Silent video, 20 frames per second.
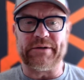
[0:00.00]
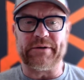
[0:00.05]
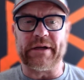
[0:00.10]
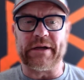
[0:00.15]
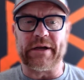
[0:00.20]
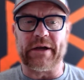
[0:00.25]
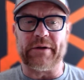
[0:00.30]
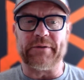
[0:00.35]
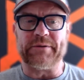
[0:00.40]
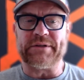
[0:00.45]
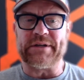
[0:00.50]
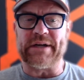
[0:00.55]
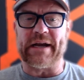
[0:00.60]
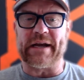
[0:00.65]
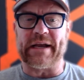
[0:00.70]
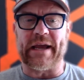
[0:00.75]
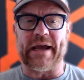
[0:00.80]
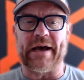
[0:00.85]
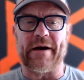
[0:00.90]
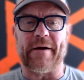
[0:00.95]
you can go
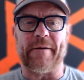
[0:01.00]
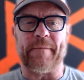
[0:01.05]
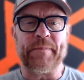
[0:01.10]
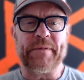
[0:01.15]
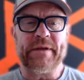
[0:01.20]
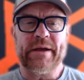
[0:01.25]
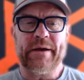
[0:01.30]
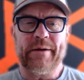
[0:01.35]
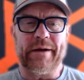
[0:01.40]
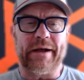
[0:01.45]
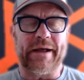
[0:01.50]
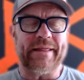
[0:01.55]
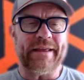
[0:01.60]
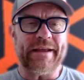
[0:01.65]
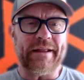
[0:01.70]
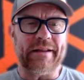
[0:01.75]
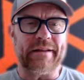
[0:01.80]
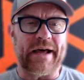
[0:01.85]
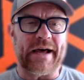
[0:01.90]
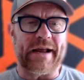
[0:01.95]
check out. I think
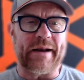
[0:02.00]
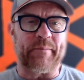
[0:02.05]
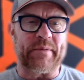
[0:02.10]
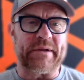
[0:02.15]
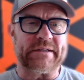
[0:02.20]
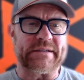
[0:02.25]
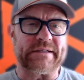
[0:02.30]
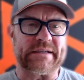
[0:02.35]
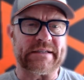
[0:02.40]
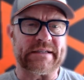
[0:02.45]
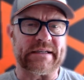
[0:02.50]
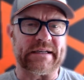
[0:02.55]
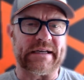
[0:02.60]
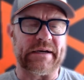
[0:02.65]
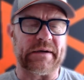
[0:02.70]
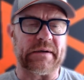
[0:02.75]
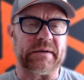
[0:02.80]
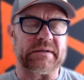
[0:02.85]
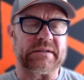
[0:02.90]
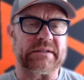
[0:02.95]
a lot of business
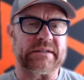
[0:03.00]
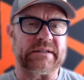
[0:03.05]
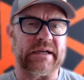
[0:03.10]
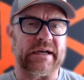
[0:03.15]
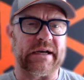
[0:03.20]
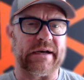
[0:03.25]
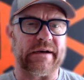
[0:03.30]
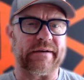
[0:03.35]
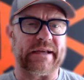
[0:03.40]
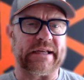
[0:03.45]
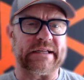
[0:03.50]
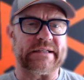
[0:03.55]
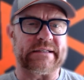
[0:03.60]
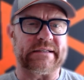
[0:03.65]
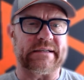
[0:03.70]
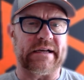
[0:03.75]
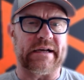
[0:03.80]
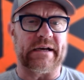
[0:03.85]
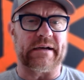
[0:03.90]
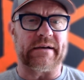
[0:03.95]
leaders get
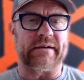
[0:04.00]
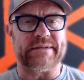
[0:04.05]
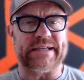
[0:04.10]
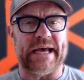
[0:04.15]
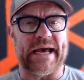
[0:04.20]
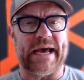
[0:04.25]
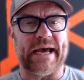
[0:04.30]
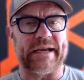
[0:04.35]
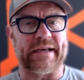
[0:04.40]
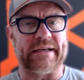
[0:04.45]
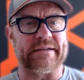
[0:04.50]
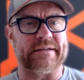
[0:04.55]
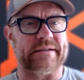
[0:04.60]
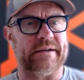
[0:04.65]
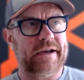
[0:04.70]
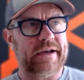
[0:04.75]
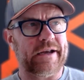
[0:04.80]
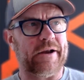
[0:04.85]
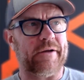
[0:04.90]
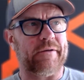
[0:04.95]
stuck, Zach, is,
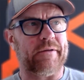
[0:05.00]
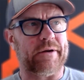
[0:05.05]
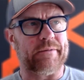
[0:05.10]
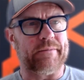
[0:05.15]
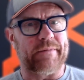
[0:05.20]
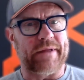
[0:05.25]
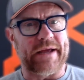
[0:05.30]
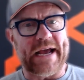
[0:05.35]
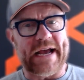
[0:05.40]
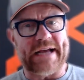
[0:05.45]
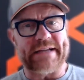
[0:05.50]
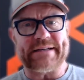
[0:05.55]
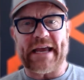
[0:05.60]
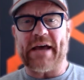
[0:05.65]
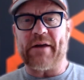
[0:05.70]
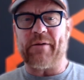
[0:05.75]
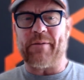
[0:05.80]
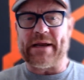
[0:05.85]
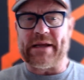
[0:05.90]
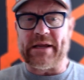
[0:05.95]
they ask, how
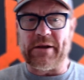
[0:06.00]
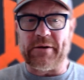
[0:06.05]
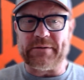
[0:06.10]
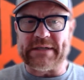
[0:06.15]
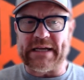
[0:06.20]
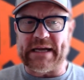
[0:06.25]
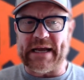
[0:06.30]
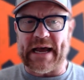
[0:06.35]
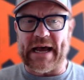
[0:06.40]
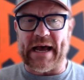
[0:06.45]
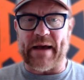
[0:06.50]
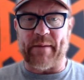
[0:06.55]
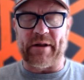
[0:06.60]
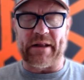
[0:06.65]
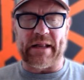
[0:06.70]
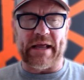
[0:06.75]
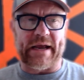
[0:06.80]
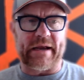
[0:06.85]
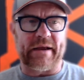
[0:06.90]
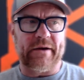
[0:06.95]
do I use AI? But
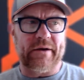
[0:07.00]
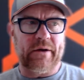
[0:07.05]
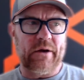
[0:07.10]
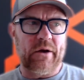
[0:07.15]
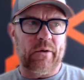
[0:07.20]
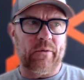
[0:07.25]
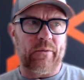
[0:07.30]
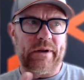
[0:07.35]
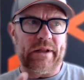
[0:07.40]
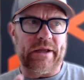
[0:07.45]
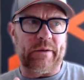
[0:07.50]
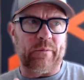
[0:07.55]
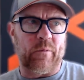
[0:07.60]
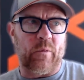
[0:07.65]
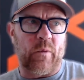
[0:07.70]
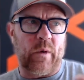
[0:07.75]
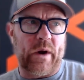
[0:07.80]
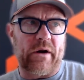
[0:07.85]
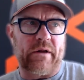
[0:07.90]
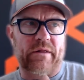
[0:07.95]
like, really,
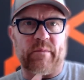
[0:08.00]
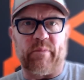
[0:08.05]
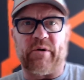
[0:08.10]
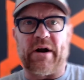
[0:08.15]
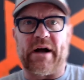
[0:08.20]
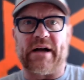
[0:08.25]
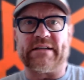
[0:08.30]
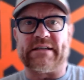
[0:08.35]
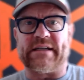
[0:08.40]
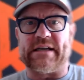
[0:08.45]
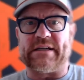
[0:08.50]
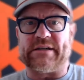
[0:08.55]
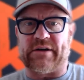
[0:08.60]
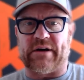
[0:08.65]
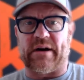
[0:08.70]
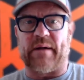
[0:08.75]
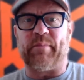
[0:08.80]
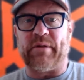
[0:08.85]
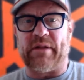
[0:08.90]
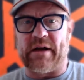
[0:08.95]
where in the process
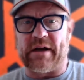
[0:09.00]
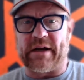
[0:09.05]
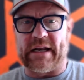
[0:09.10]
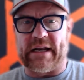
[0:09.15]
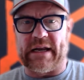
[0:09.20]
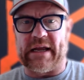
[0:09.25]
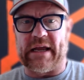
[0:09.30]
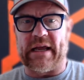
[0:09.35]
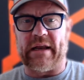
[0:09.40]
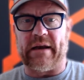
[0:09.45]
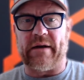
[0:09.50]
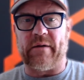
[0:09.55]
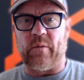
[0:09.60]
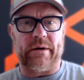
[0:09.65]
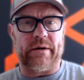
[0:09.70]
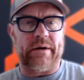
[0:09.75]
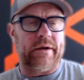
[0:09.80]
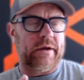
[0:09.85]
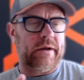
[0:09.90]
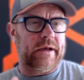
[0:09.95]
should I plug it in?
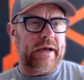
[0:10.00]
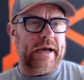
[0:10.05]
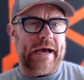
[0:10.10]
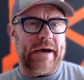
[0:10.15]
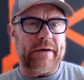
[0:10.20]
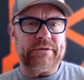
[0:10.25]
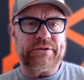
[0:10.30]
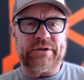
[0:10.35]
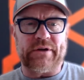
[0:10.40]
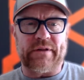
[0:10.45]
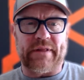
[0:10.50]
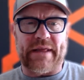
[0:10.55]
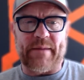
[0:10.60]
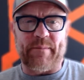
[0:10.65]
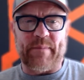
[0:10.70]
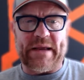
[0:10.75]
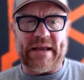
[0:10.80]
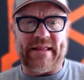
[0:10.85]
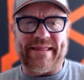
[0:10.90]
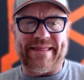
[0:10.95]
How should they
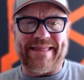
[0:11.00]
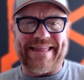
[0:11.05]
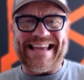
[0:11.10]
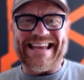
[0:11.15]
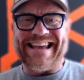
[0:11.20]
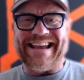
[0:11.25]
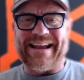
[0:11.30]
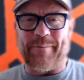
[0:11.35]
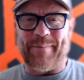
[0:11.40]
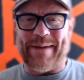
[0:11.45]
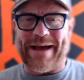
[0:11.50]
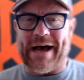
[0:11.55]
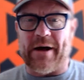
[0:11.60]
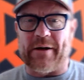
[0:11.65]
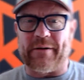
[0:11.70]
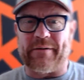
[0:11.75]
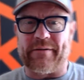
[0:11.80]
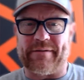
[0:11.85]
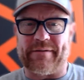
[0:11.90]
be thinking about